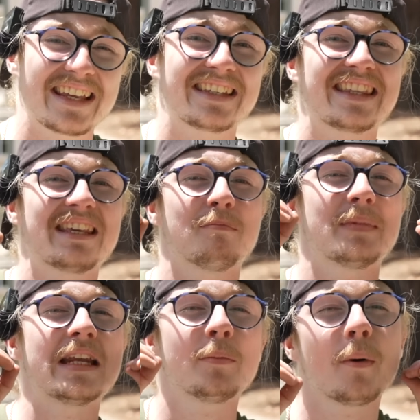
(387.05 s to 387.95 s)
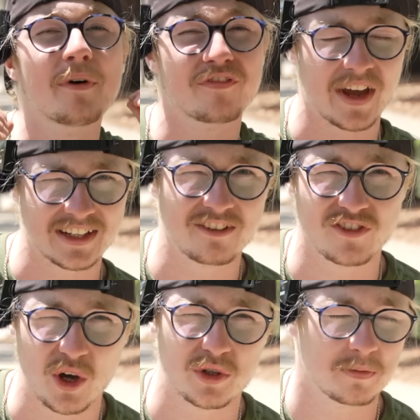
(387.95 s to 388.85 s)
is the minimum effective
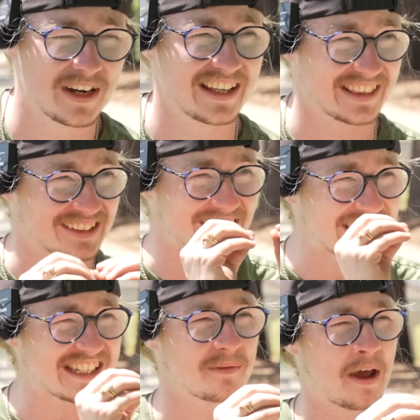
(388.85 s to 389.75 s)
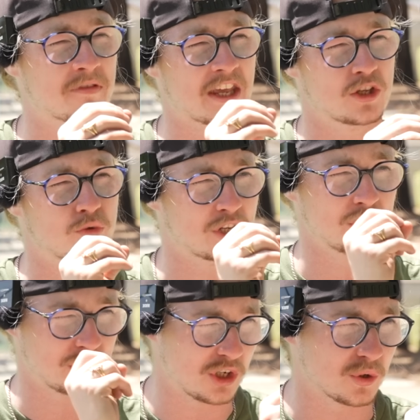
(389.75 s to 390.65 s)
dose, meaning the least amount that you
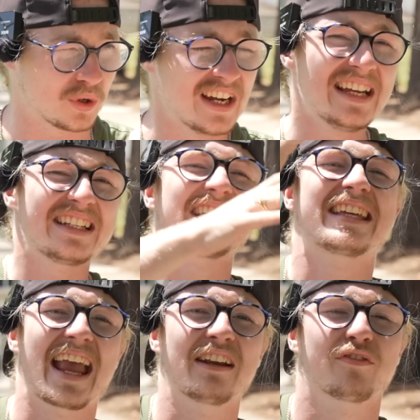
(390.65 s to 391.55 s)
can do to gain